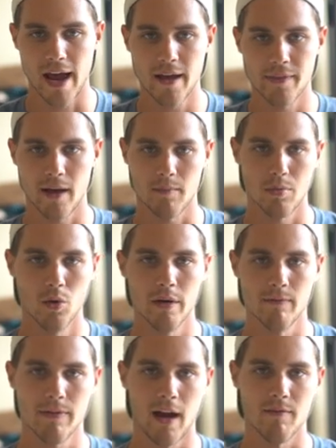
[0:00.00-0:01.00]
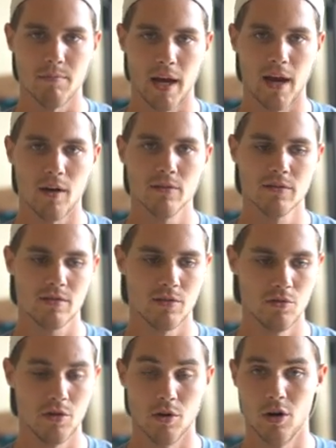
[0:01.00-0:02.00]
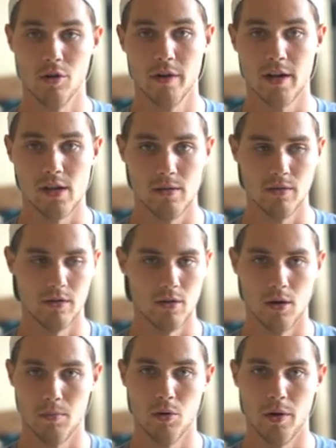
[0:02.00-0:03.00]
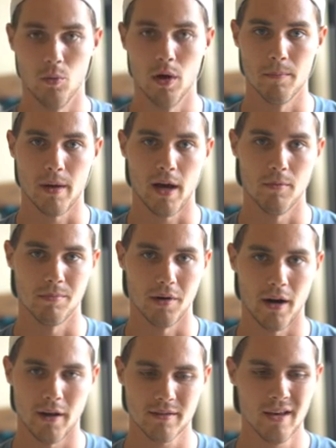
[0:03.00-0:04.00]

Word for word: add that 0.5 pounds to your already 0.1 pound product.